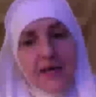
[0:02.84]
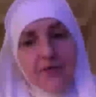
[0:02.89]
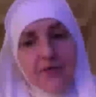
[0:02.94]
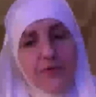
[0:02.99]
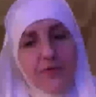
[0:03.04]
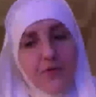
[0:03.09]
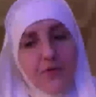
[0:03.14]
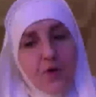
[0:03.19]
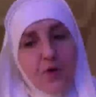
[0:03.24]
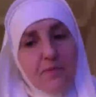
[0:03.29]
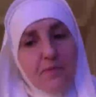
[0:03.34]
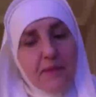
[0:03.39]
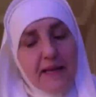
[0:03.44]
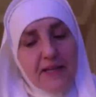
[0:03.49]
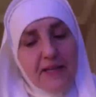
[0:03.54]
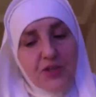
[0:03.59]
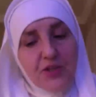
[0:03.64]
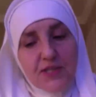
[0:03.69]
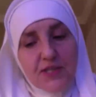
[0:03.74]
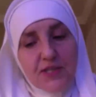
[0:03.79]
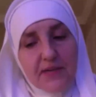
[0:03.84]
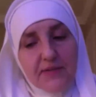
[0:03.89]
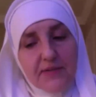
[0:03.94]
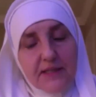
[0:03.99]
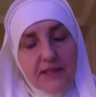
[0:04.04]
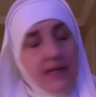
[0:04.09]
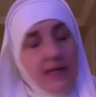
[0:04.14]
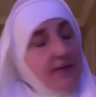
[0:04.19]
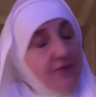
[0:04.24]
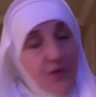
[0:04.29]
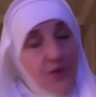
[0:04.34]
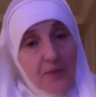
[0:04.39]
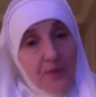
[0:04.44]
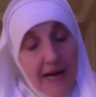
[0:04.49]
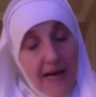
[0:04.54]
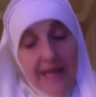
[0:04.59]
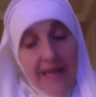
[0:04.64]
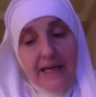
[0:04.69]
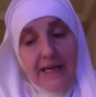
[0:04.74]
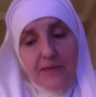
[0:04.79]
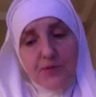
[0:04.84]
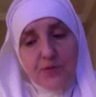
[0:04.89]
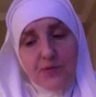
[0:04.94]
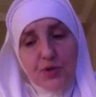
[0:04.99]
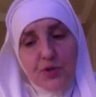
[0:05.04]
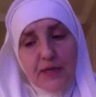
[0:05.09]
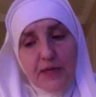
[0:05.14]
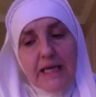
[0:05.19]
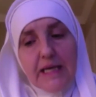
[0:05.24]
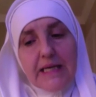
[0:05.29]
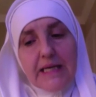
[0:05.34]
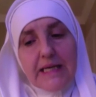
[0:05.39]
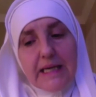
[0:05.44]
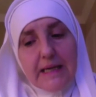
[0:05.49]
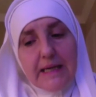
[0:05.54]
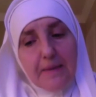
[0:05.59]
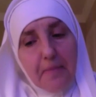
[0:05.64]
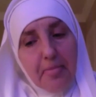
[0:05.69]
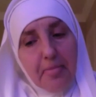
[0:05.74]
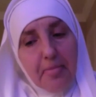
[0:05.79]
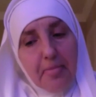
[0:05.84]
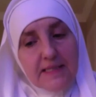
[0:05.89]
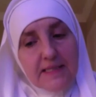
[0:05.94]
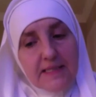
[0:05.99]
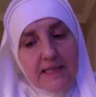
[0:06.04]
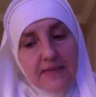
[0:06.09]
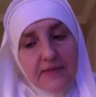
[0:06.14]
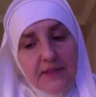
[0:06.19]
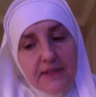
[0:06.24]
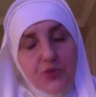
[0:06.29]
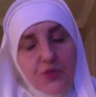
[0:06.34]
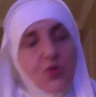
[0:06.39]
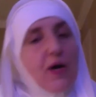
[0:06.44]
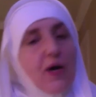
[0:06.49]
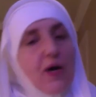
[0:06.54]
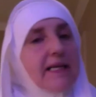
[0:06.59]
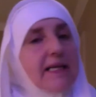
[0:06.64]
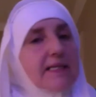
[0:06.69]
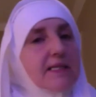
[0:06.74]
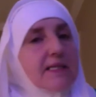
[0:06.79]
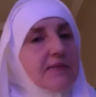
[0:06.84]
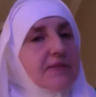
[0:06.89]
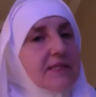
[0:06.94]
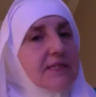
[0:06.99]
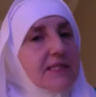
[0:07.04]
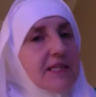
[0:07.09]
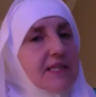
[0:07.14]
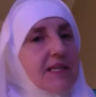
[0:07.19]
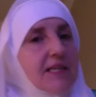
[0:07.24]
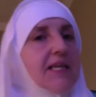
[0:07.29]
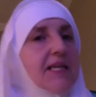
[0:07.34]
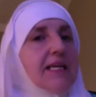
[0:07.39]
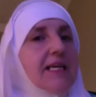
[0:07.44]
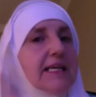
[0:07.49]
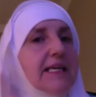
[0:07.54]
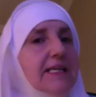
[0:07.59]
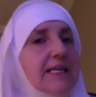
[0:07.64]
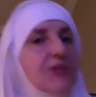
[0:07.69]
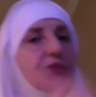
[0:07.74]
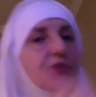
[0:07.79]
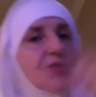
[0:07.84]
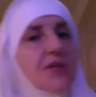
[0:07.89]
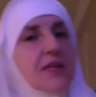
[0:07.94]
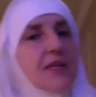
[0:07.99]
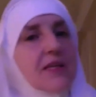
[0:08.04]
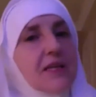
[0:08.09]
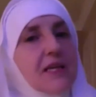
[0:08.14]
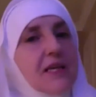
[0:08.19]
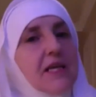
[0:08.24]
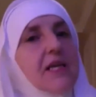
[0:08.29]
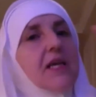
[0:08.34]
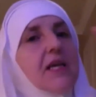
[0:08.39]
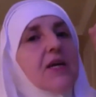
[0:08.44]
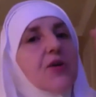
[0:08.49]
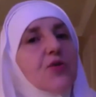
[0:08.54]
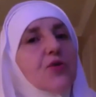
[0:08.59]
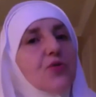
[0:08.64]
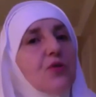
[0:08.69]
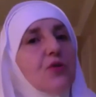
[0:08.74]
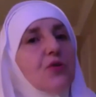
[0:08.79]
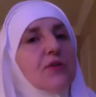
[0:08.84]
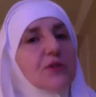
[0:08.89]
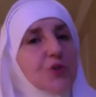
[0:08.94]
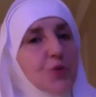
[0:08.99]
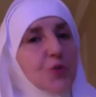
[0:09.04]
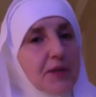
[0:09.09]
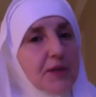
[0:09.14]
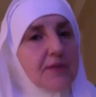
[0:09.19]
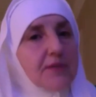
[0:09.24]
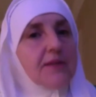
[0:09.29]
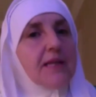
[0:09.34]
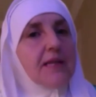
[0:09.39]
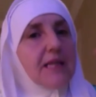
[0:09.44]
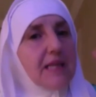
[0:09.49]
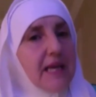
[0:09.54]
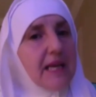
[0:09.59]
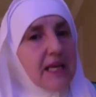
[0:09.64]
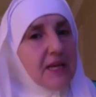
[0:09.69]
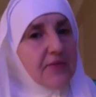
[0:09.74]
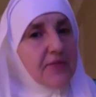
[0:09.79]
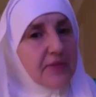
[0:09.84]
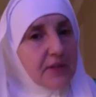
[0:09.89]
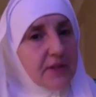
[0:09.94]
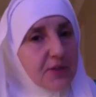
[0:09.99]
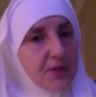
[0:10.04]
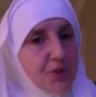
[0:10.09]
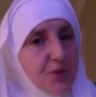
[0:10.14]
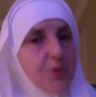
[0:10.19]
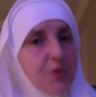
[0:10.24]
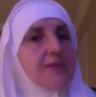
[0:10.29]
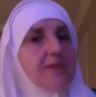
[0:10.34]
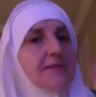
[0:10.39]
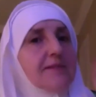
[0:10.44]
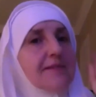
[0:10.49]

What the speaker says: from page 7, from ayah, I'm sorry, 7 to ayah 17 is the wrongdoer, the evildoer.